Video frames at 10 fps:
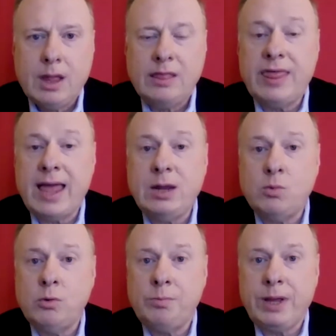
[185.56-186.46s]
they
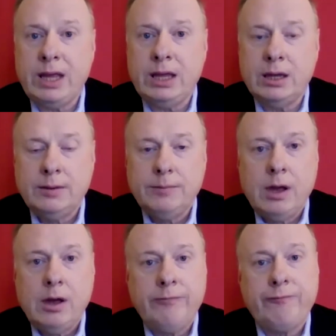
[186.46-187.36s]
will be,
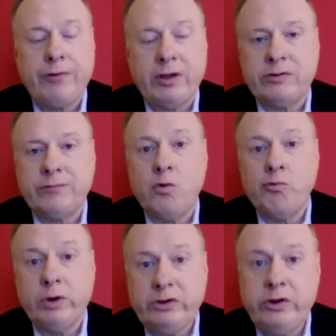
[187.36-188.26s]
first of all,
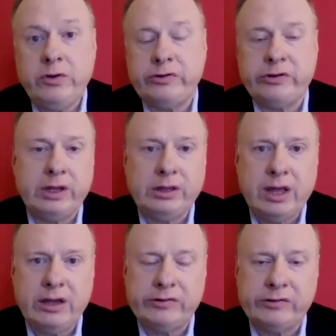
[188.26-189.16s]
reducing the
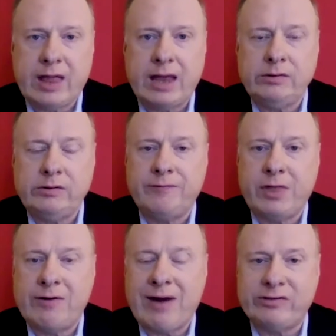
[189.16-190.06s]
extent of
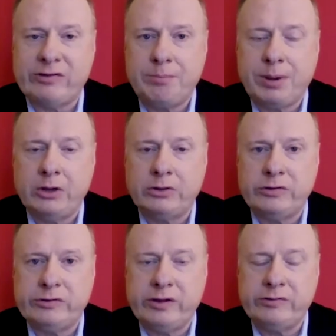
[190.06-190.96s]
their asset
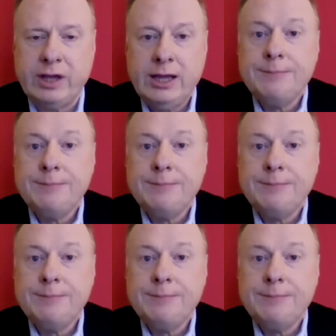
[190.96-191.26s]
purchases